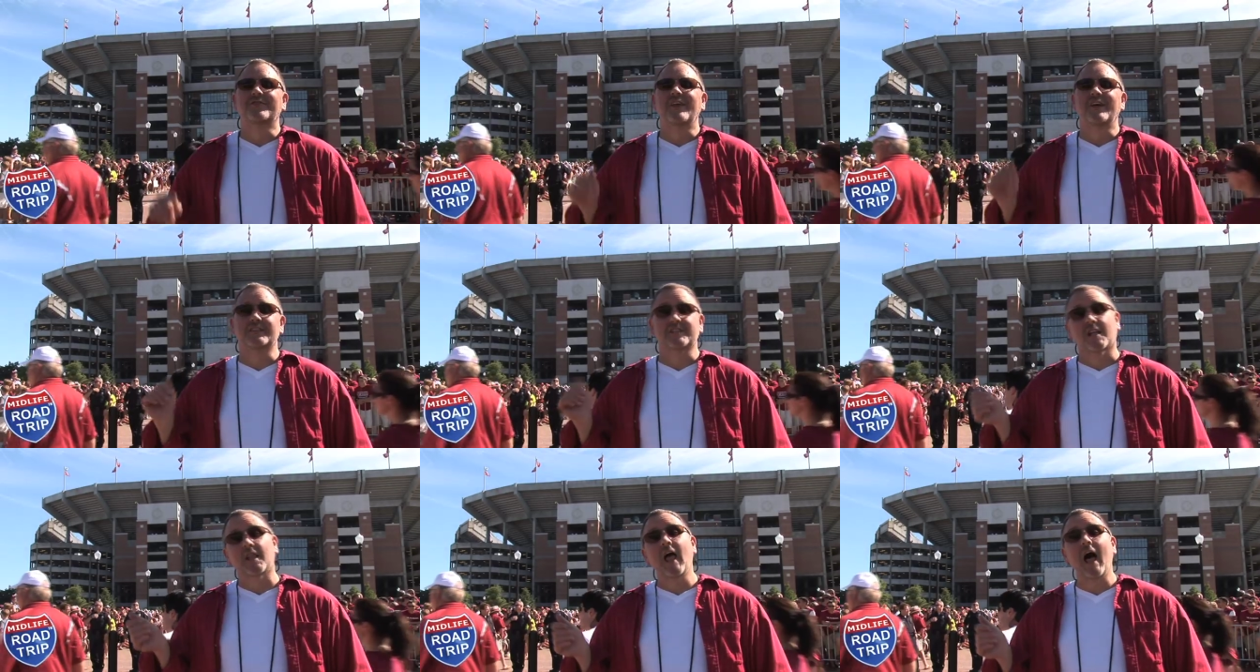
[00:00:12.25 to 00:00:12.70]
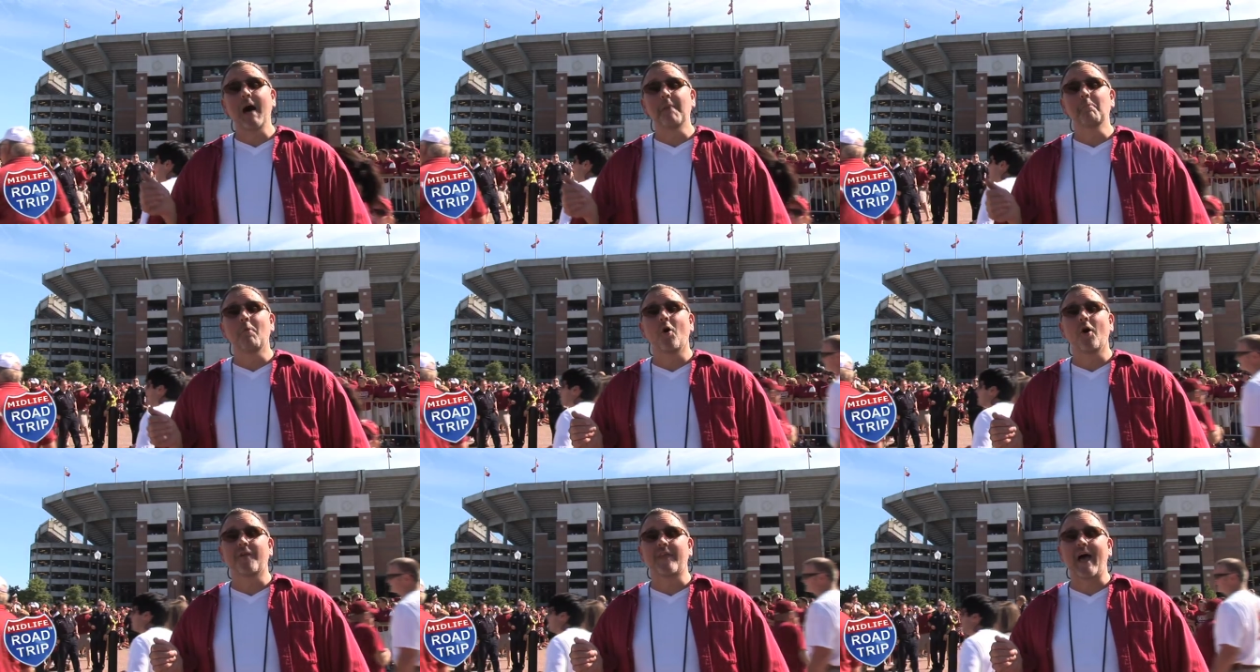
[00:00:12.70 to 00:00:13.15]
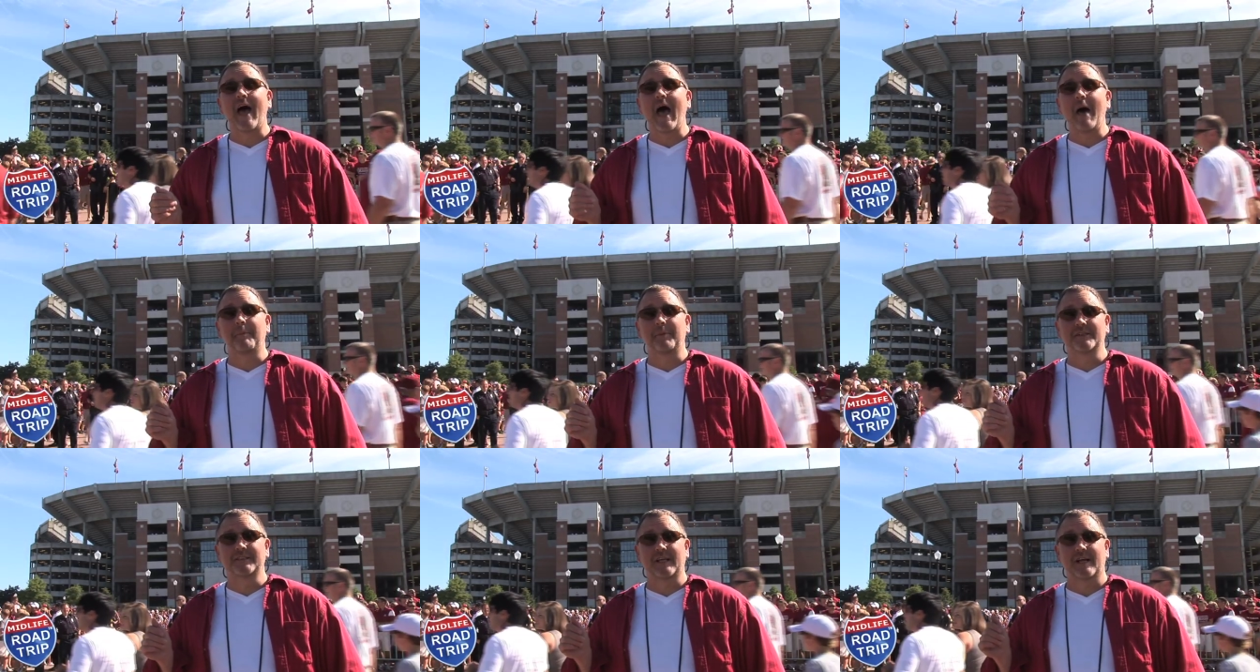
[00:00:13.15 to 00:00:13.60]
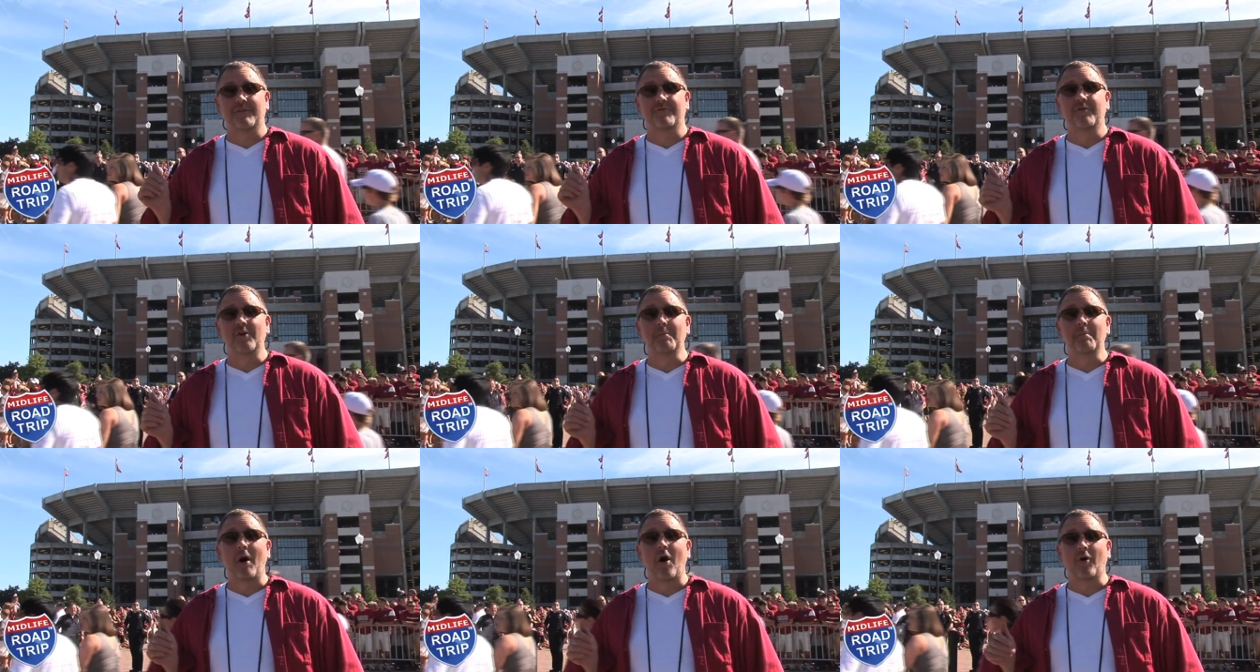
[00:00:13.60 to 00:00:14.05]
There's a lot more that happens at a
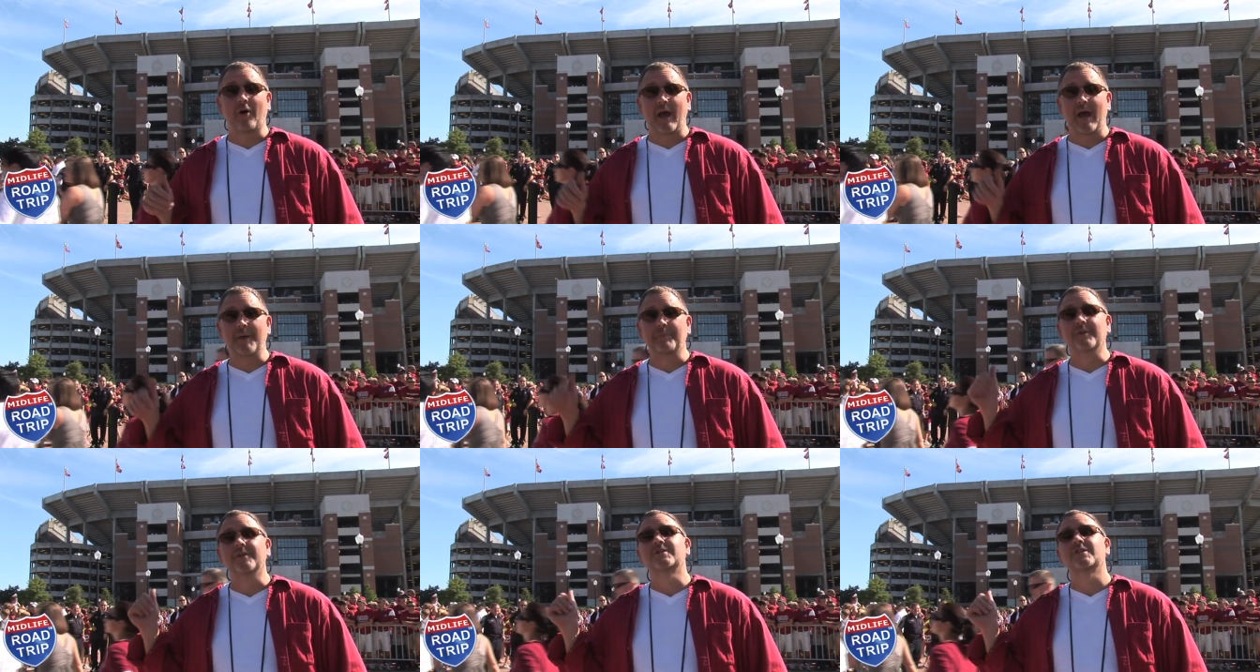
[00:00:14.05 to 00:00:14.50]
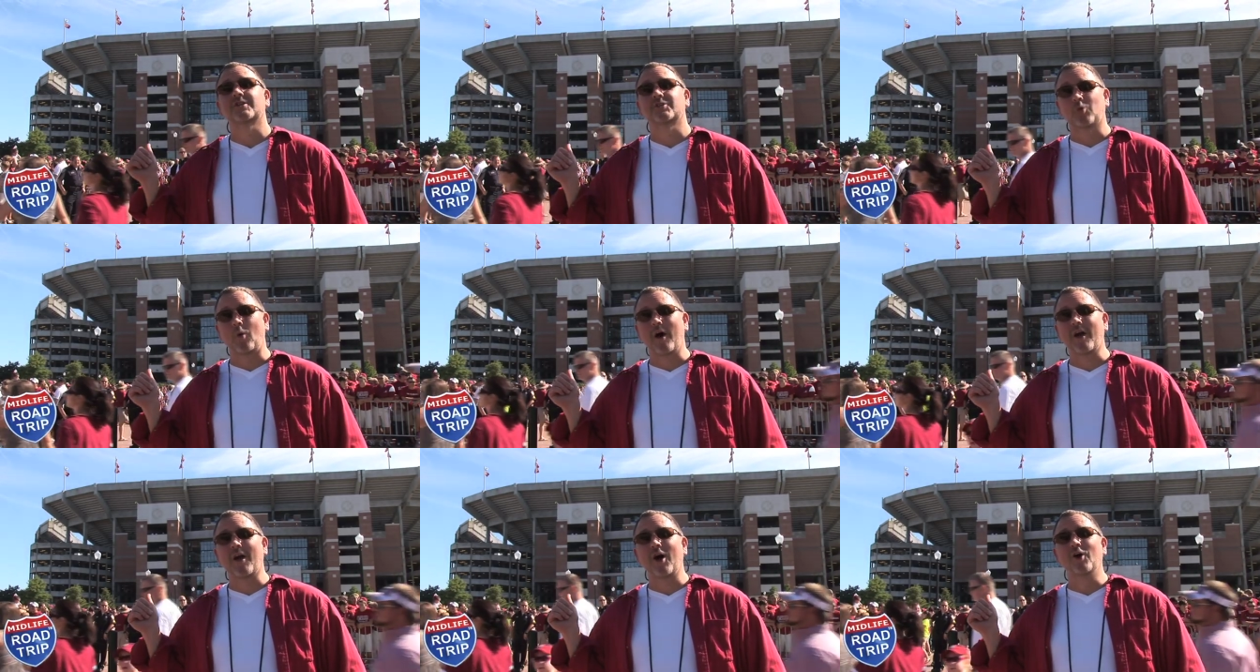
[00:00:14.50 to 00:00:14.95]
football game than just what